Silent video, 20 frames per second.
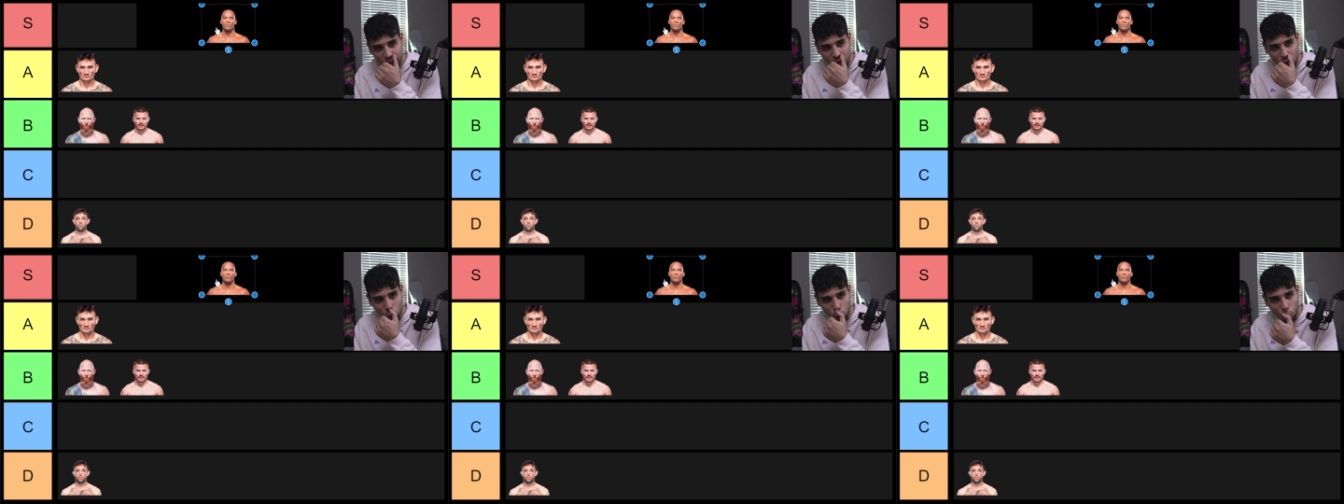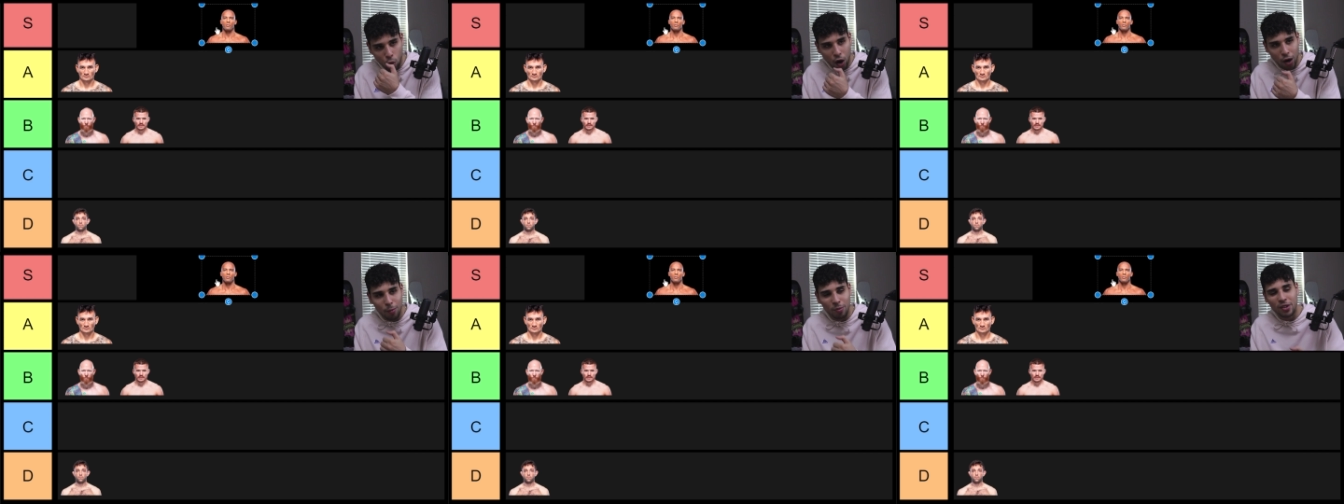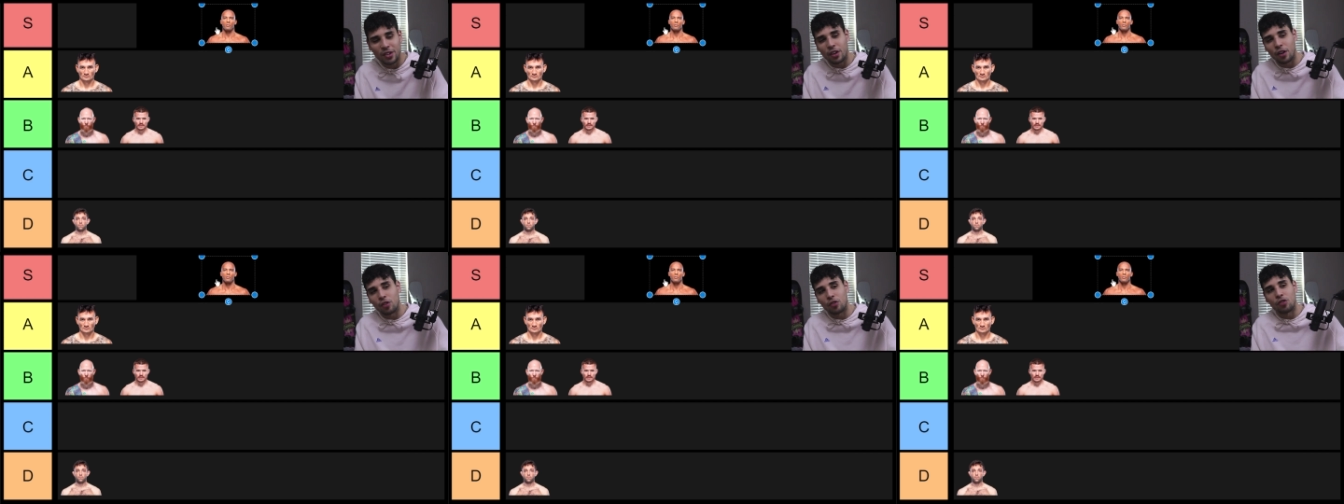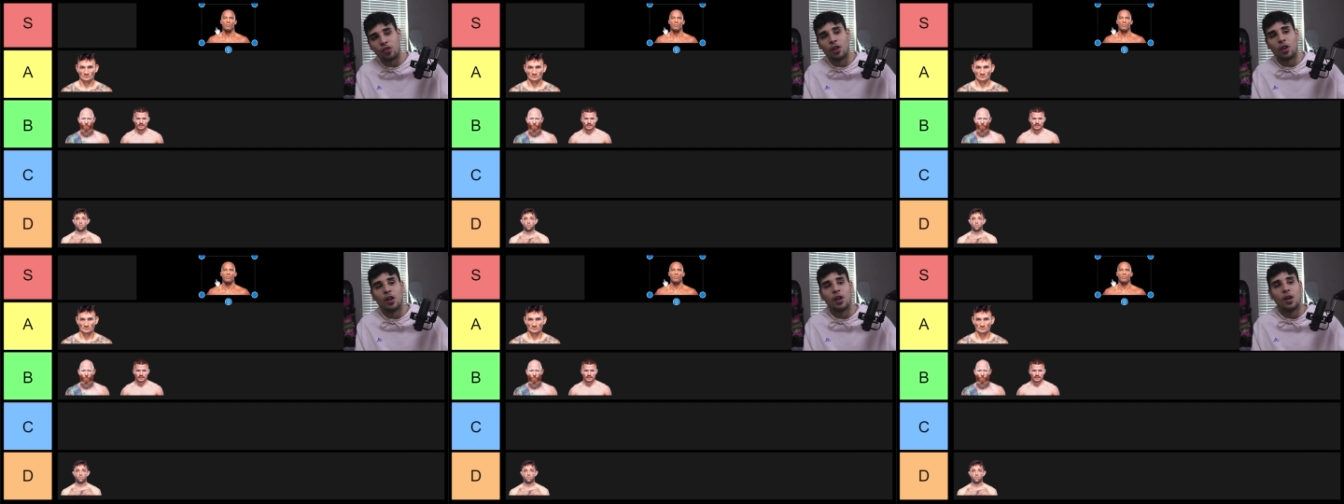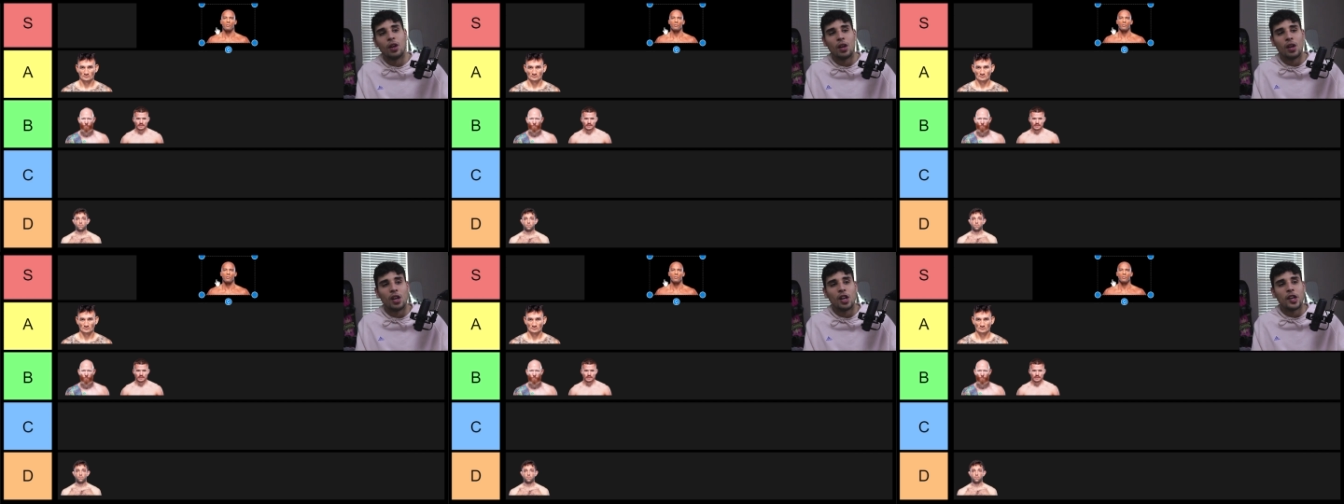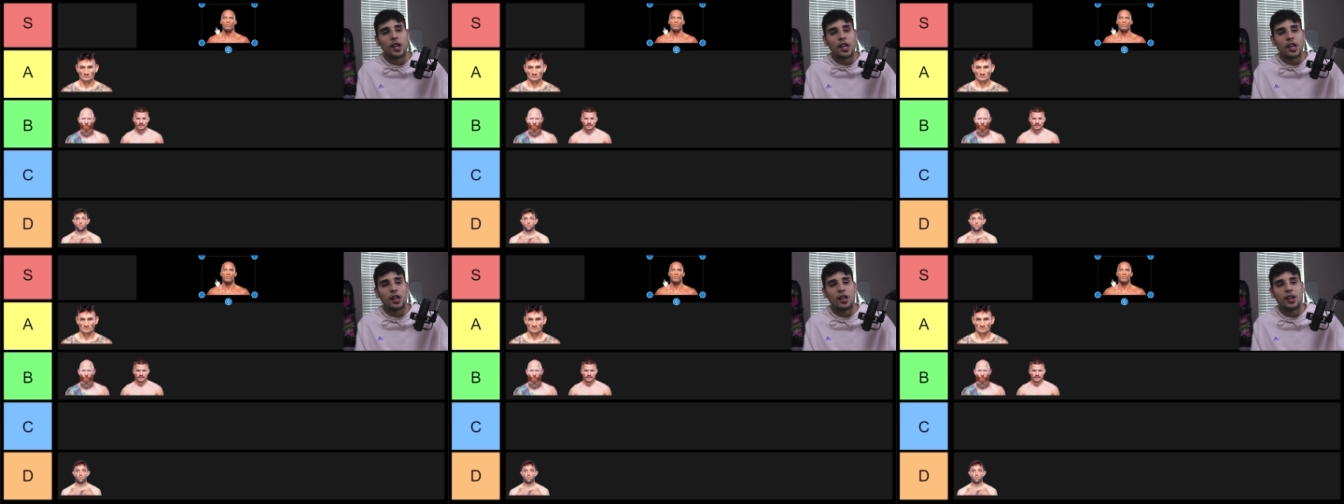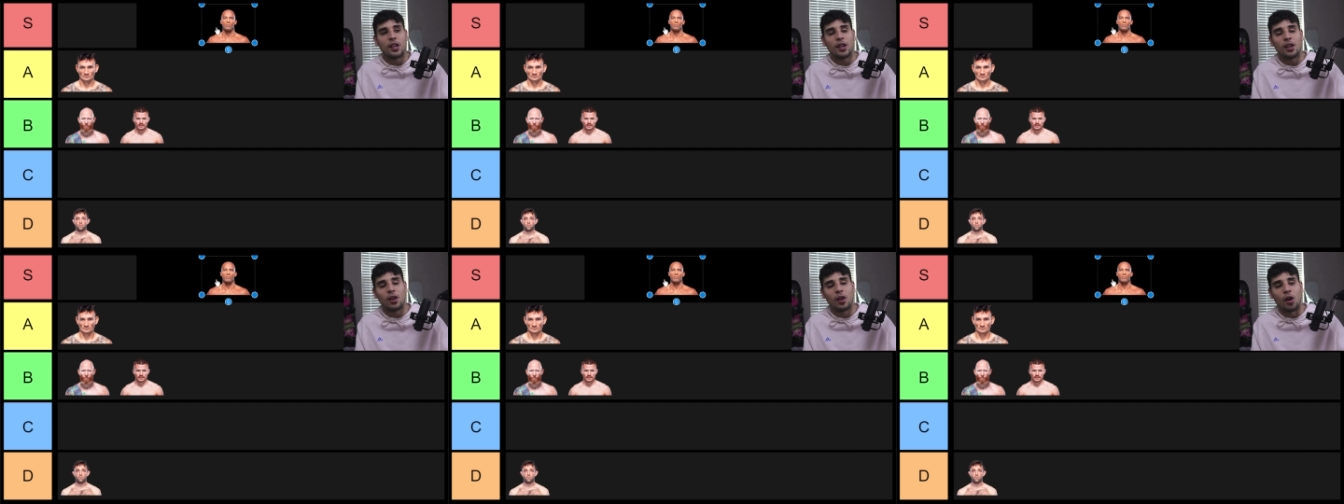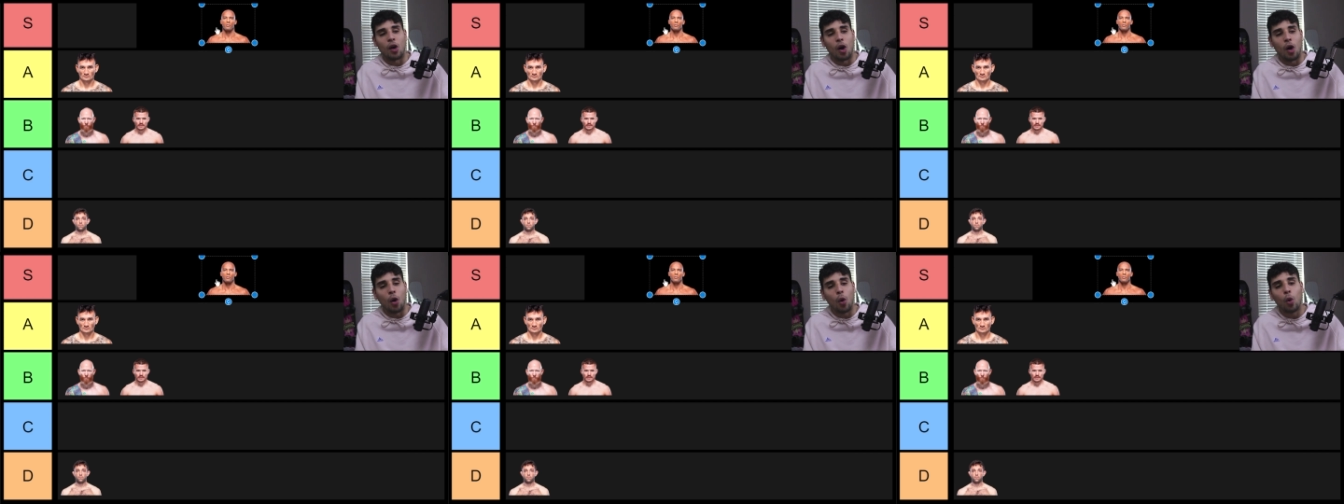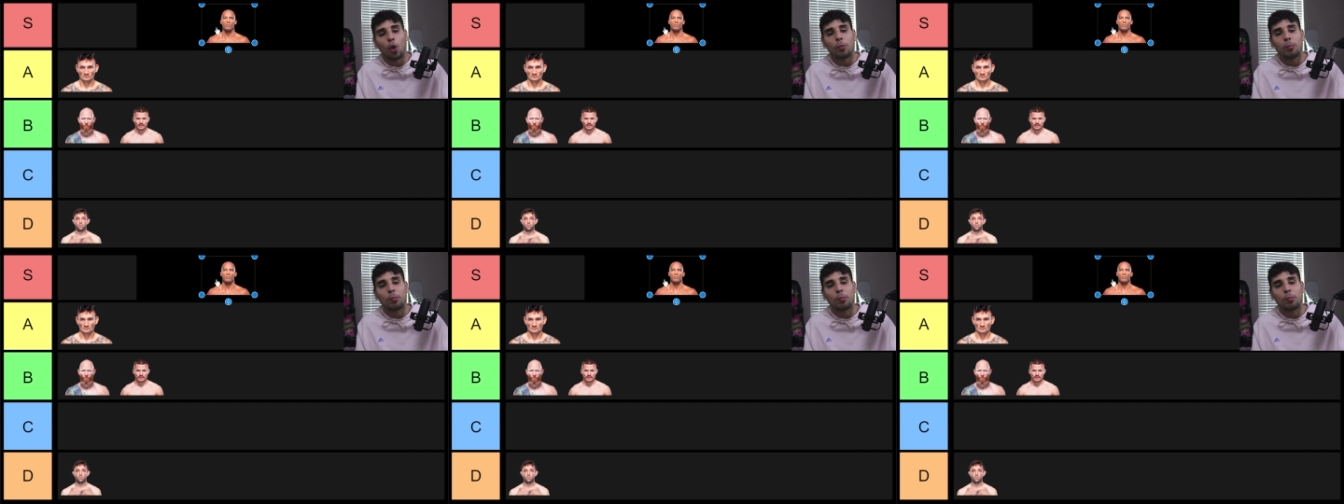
one because old